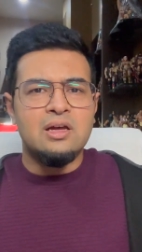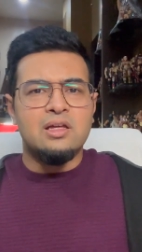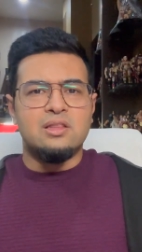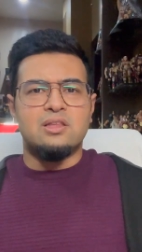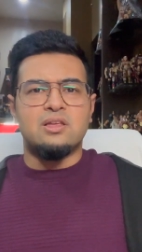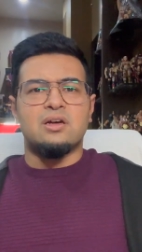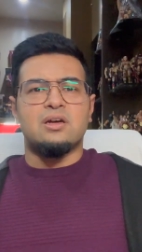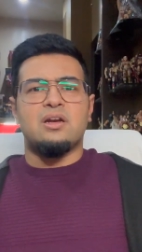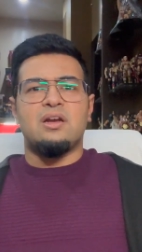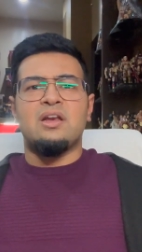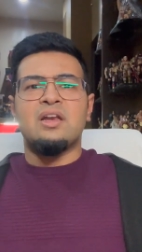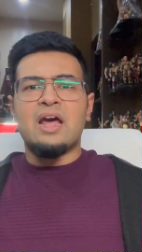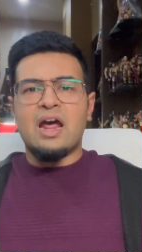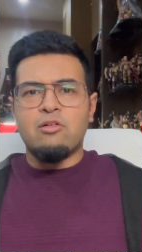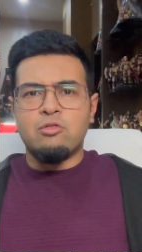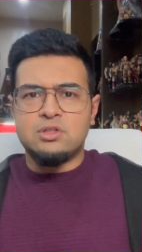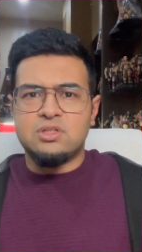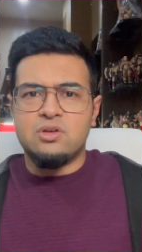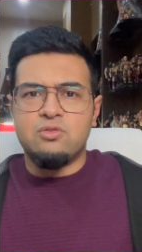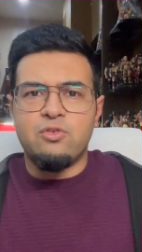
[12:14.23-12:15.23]
The
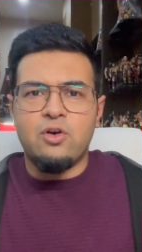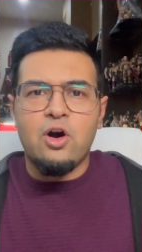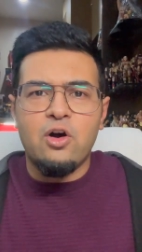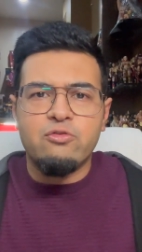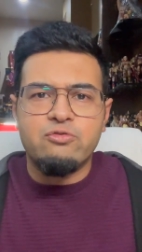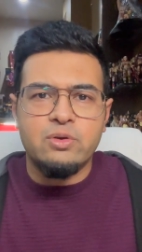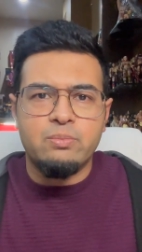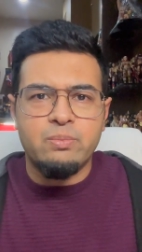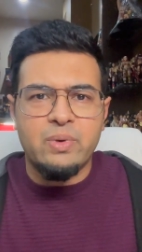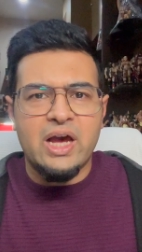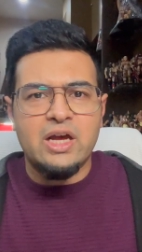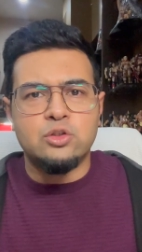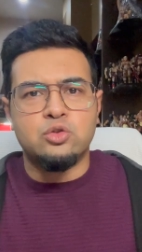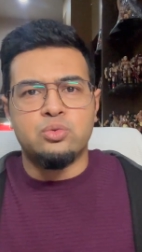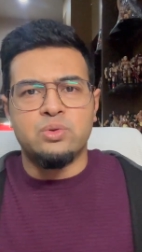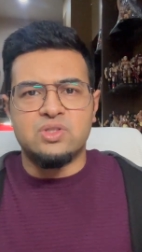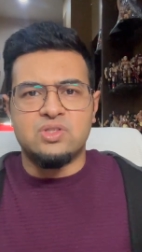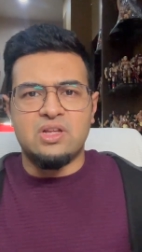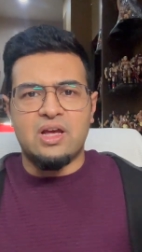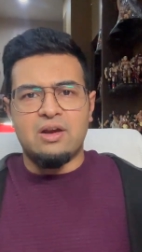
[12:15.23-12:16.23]
narrative of the match
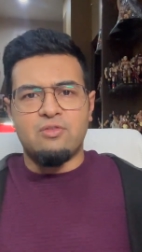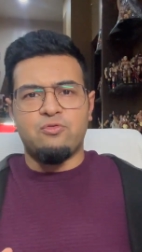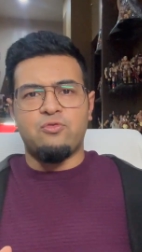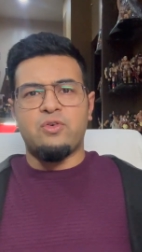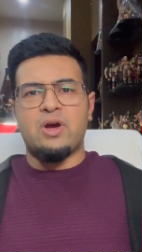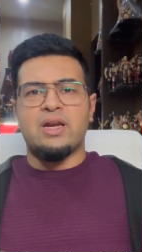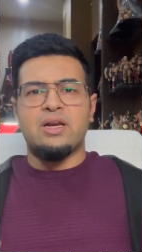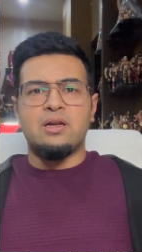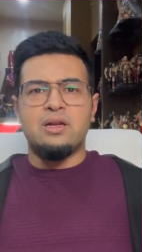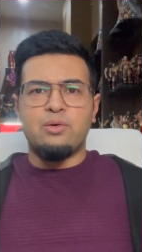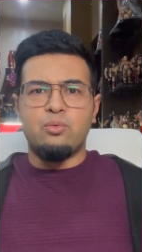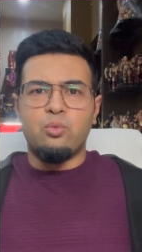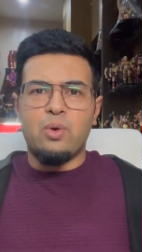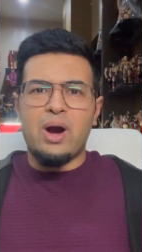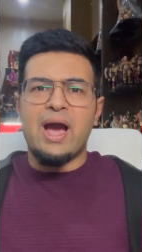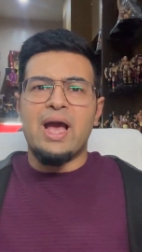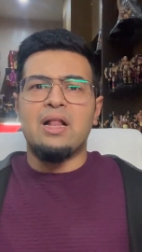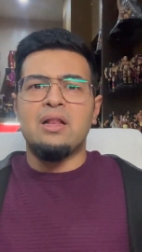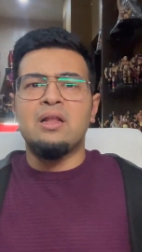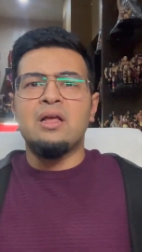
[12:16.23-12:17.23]
was that finally,
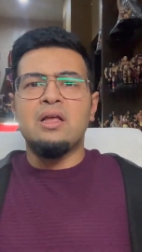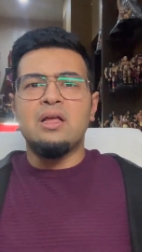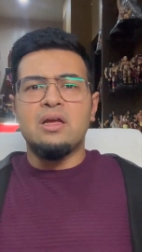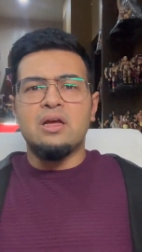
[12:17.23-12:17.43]
while